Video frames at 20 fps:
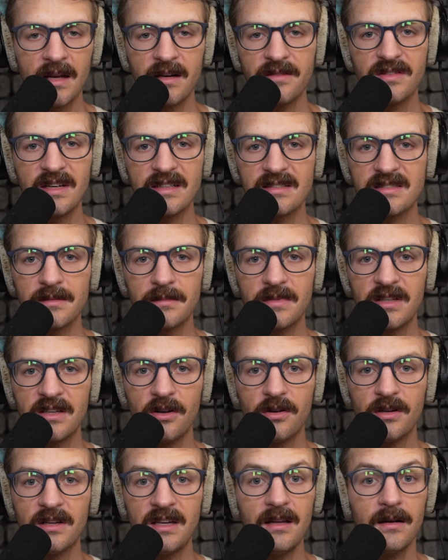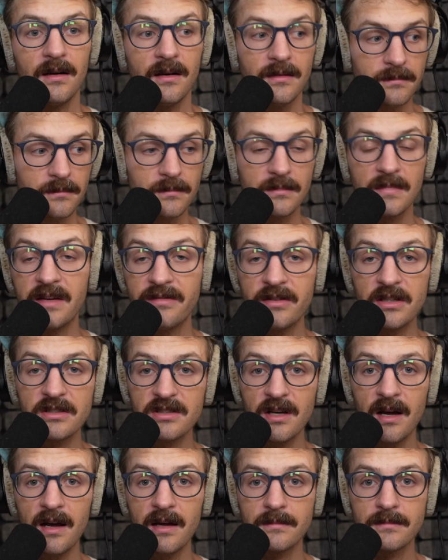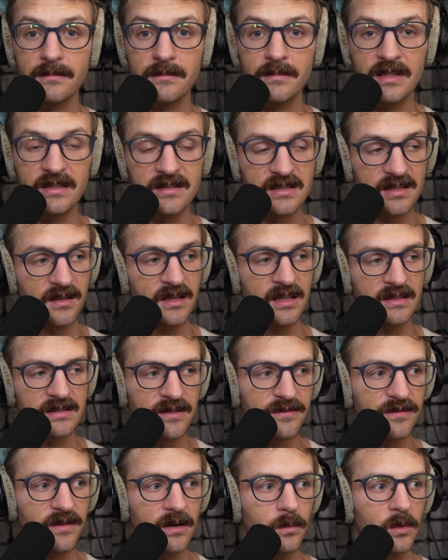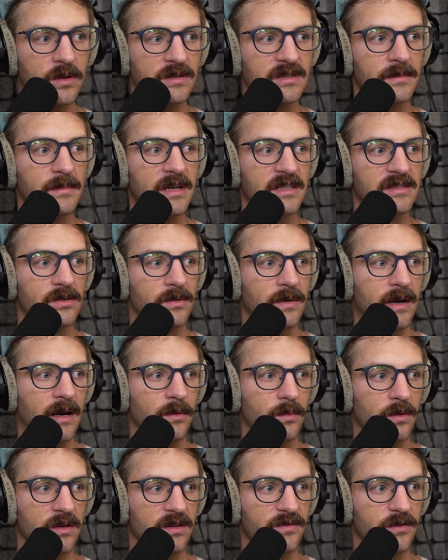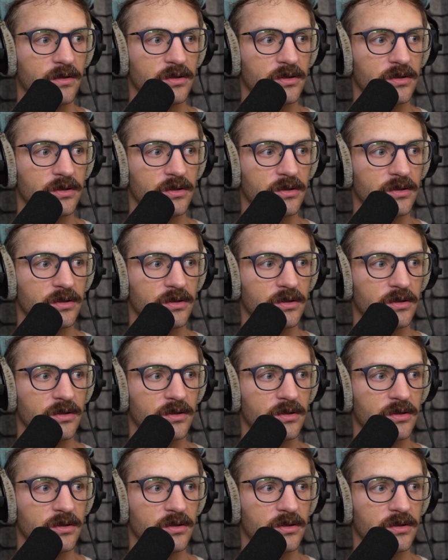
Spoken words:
if that's something you're keen on, give it a shot. It's a fun one to mess around with for